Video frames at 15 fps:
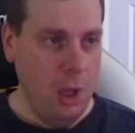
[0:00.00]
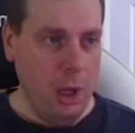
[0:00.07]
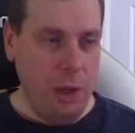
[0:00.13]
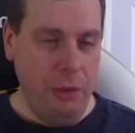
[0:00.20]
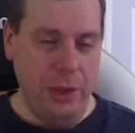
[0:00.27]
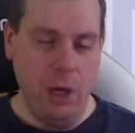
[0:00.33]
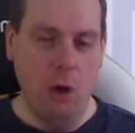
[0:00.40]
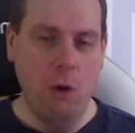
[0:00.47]

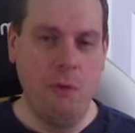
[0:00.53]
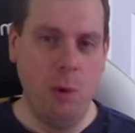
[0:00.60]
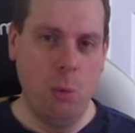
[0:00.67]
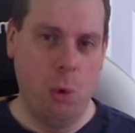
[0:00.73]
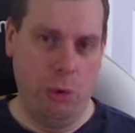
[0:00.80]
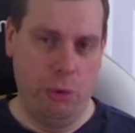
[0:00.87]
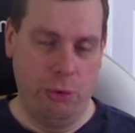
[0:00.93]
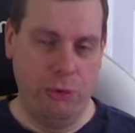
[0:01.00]
The other
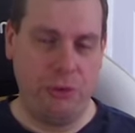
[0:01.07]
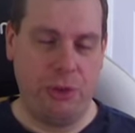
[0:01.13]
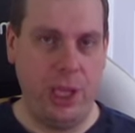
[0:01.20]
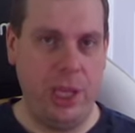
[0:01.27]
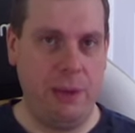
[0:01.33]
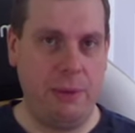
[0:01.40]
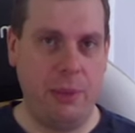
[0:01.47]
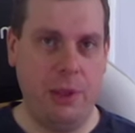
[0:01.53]
ones,
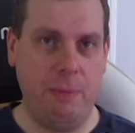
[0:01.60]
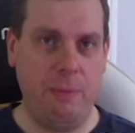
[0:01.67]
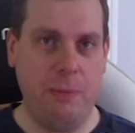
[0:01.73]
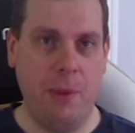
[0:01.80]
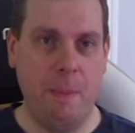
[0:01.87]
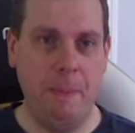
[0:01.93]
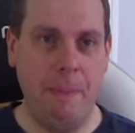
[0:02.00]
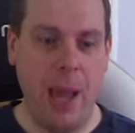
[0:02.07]
the
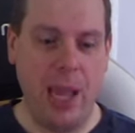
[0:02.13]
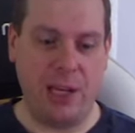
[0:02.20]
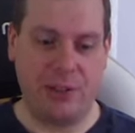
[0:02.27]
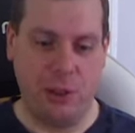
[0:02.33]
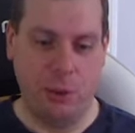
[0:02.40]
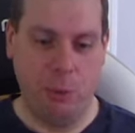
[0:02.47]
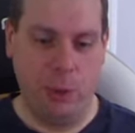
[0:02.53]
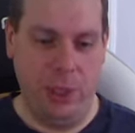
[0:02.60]

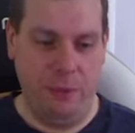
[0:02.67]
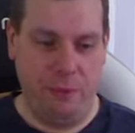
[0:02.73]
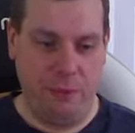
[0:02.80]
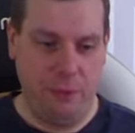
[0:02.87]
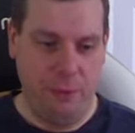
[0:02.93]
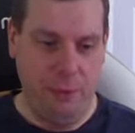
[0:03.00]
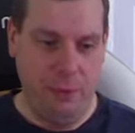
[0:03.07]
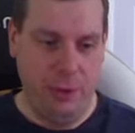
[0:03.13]
mechs that
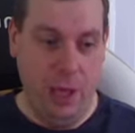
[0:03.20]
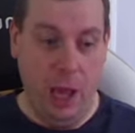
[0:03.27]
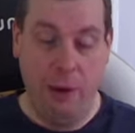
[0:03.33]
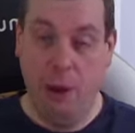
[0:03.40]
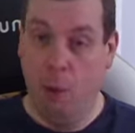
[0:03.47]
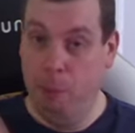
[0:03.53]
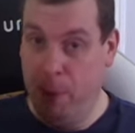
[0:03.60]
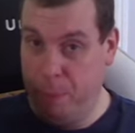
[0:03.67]
we've on my